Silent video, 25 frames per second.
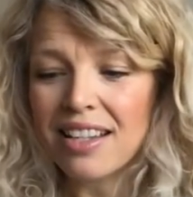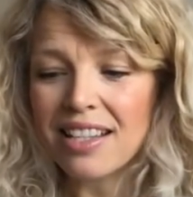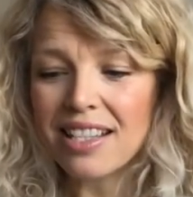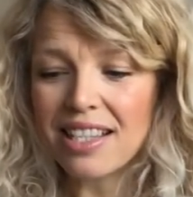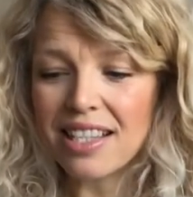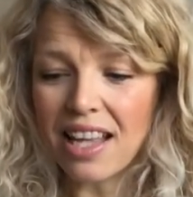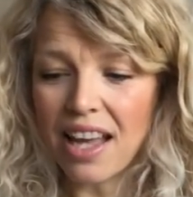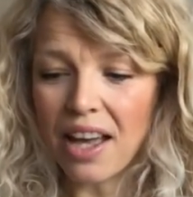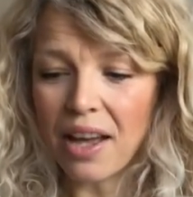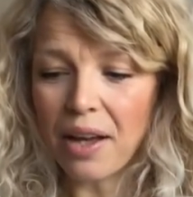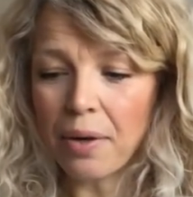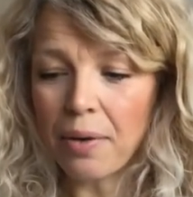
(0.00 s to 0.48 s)

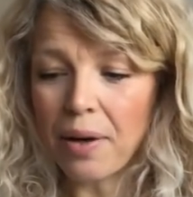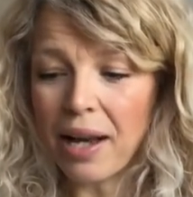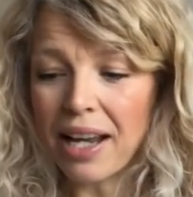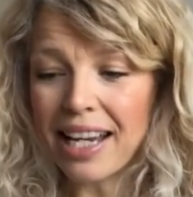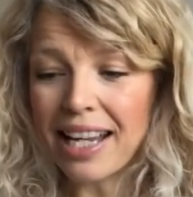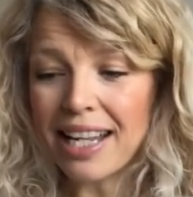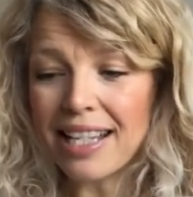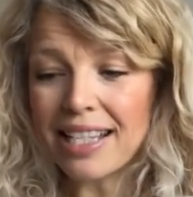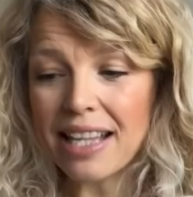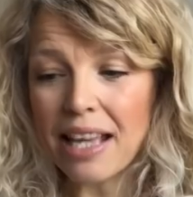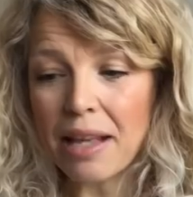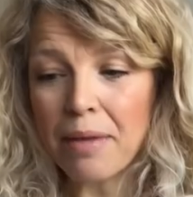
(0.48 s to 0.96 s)
So,
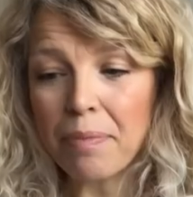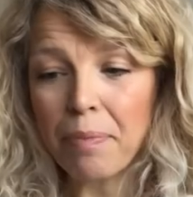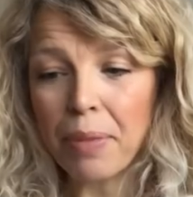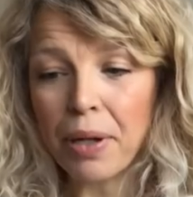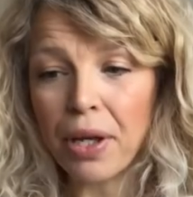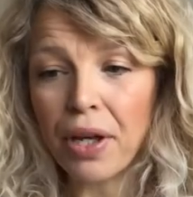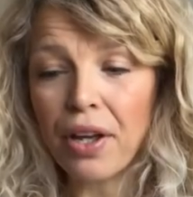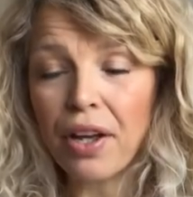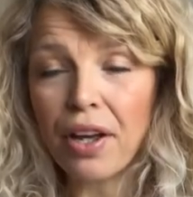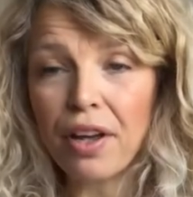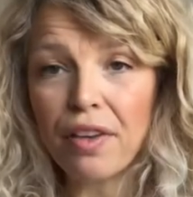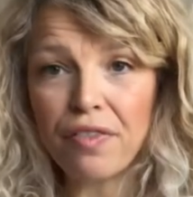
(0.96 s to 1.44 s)
and it's in
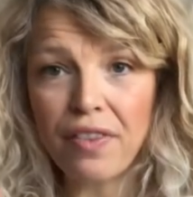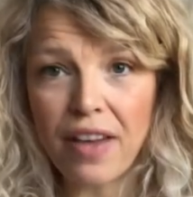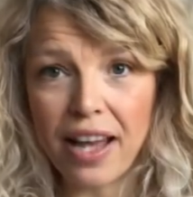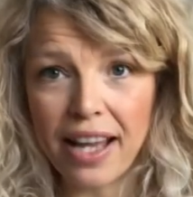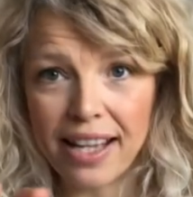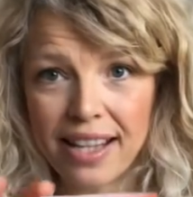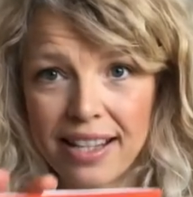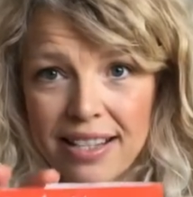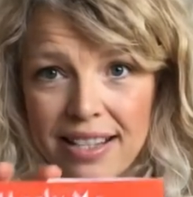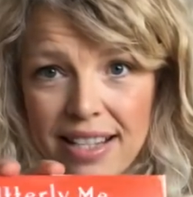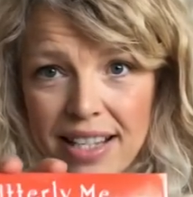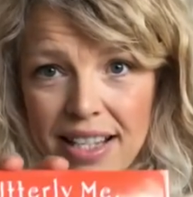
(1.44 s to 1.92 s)

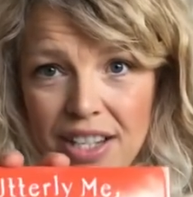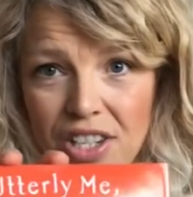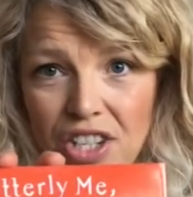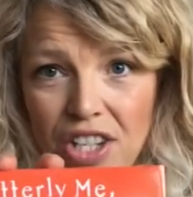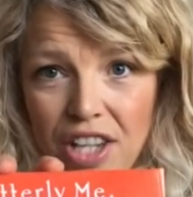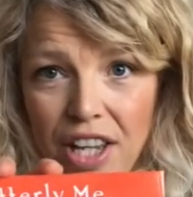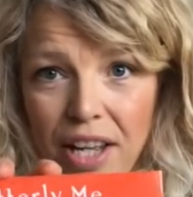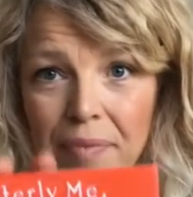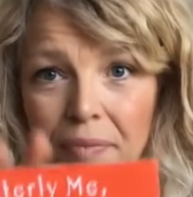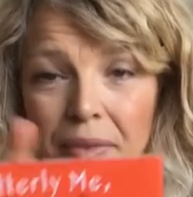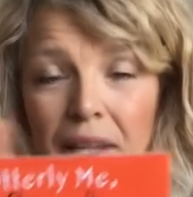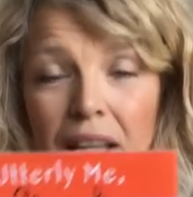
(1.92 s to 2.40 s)
perfect
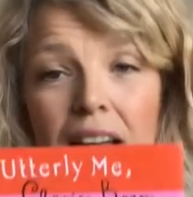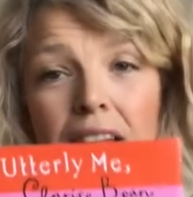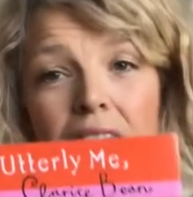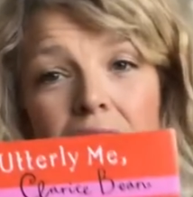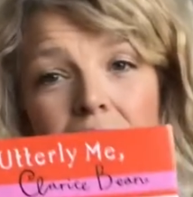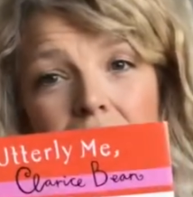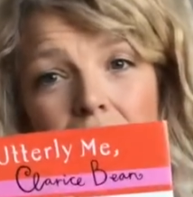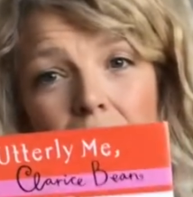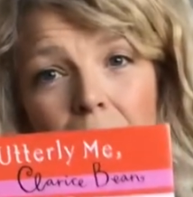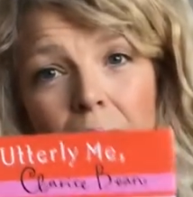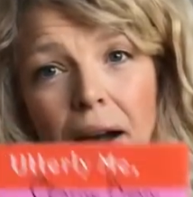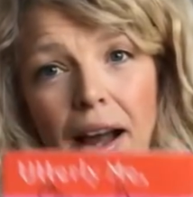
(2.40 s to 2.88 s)
condition.
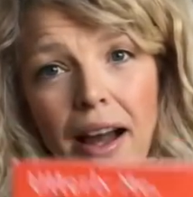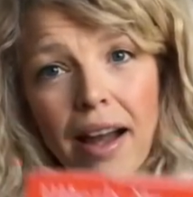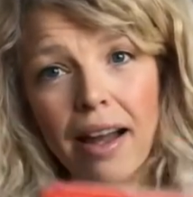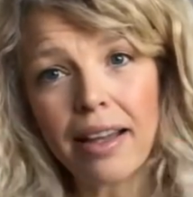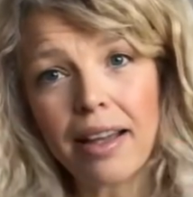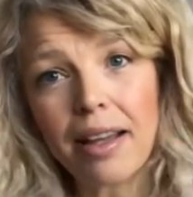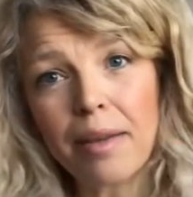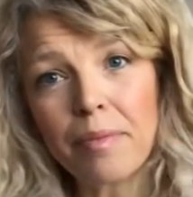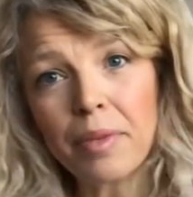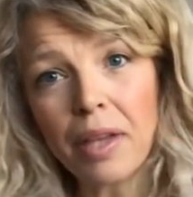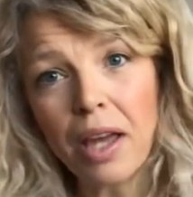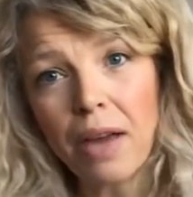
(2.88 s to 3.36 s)
So
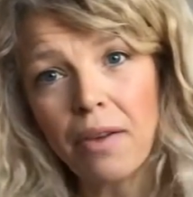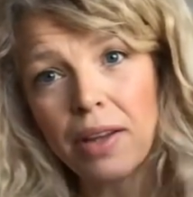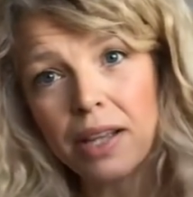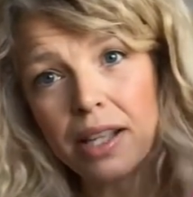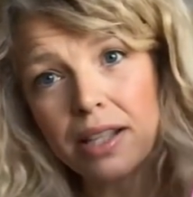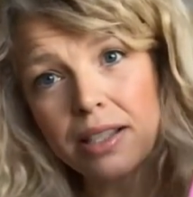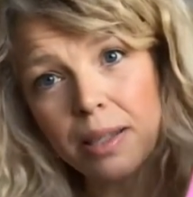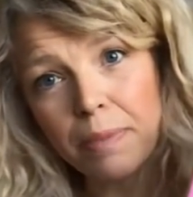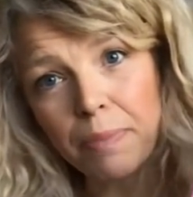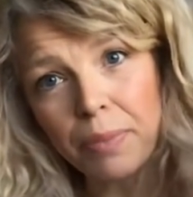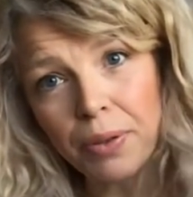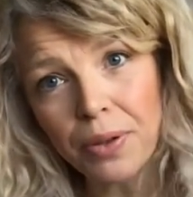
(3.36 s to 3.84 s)
I am
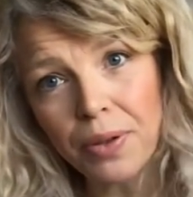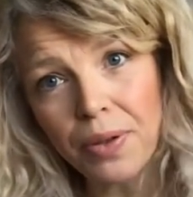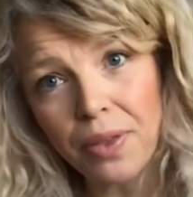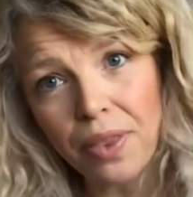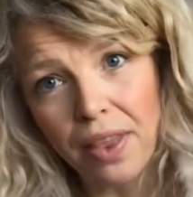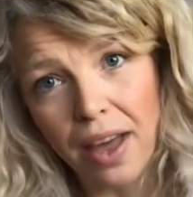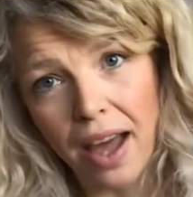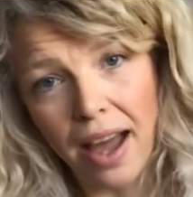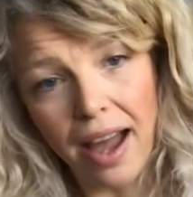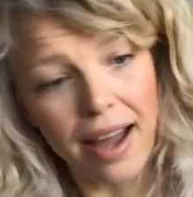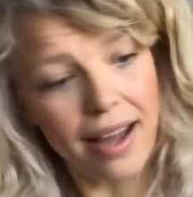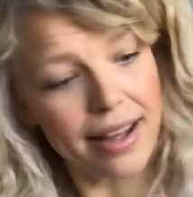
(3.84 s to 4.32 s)
going to
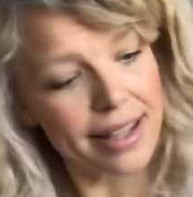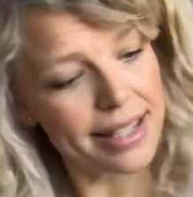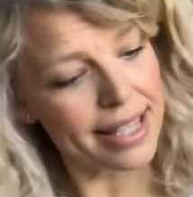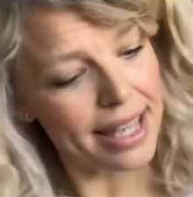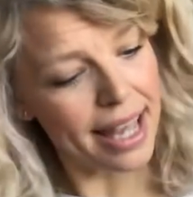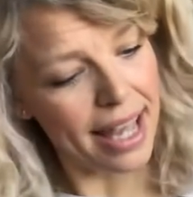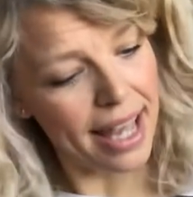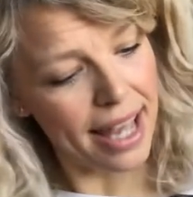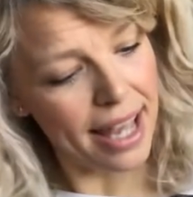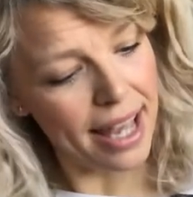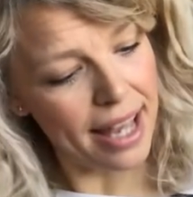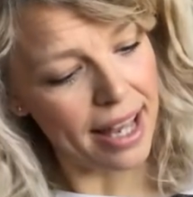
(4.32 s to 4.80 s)
put that
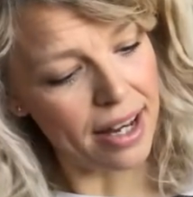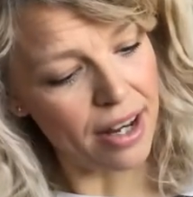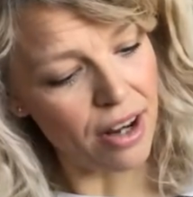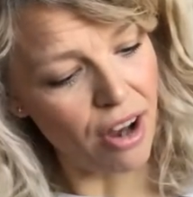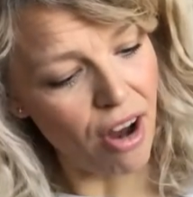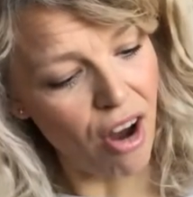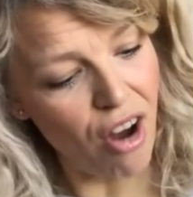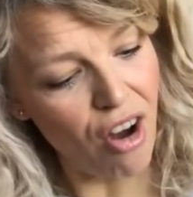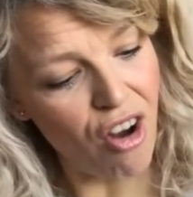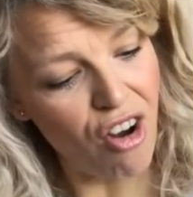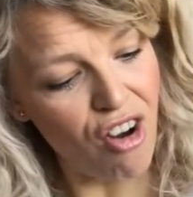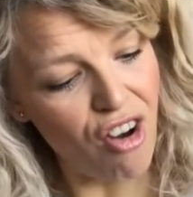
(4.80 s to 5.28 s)

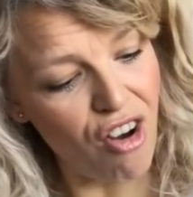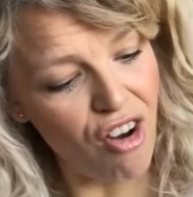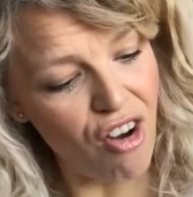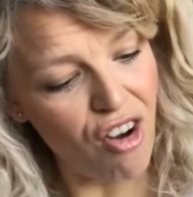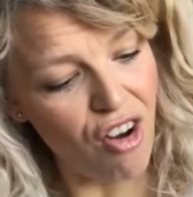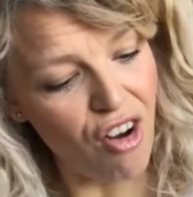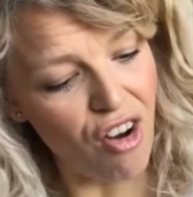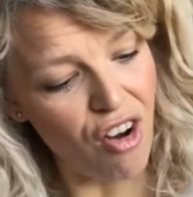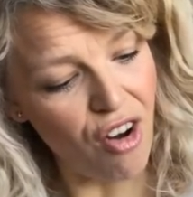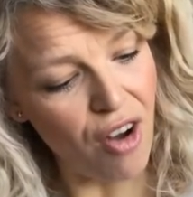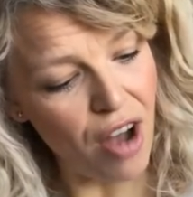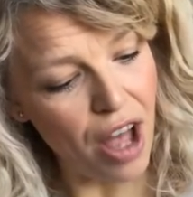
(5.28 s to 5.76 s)
in
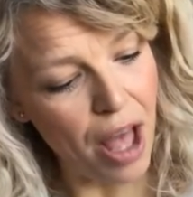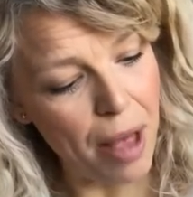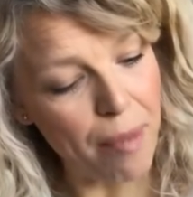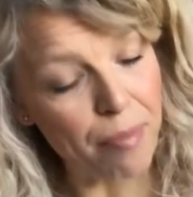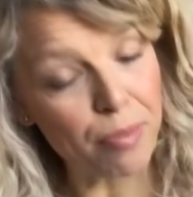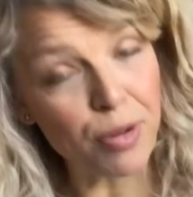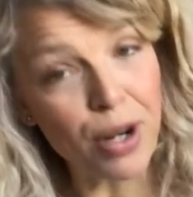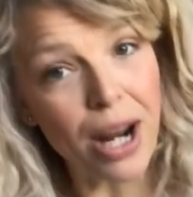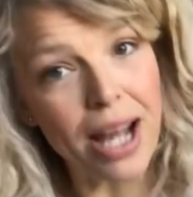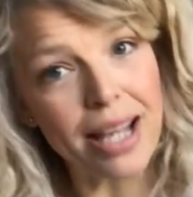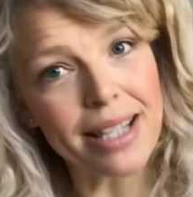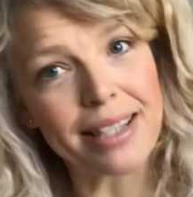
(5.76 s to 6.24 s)
our
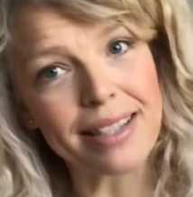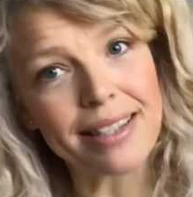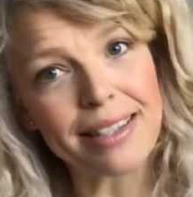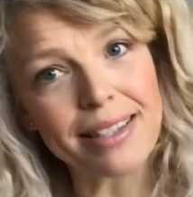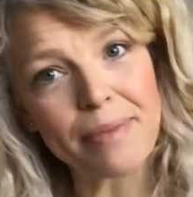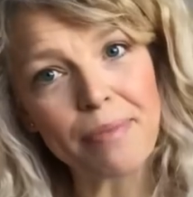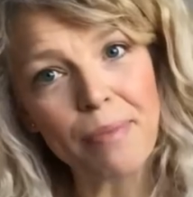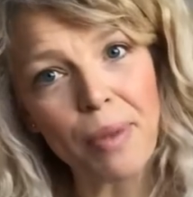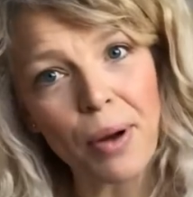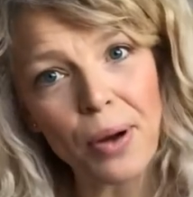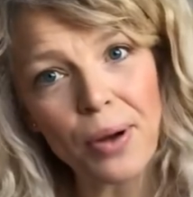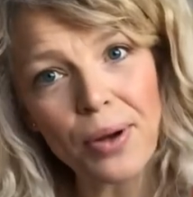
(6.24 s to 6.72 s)

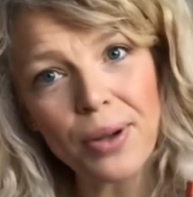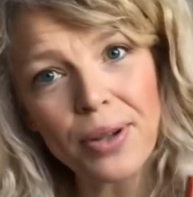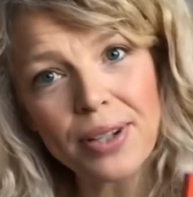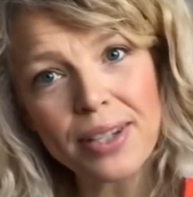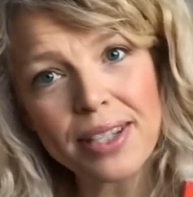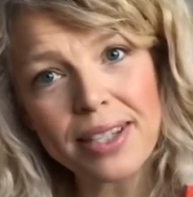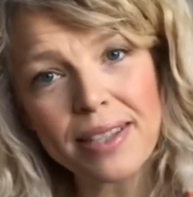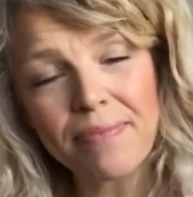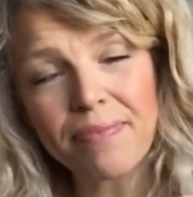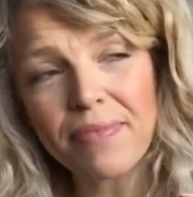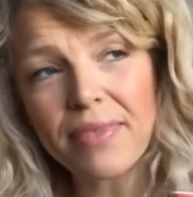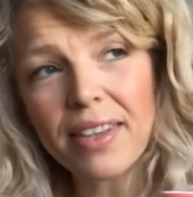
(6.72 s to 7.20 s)
presents
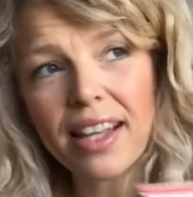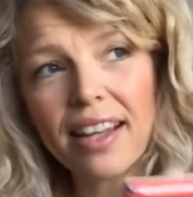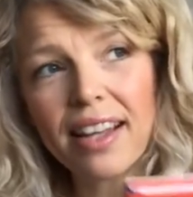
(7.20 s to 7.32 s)
box.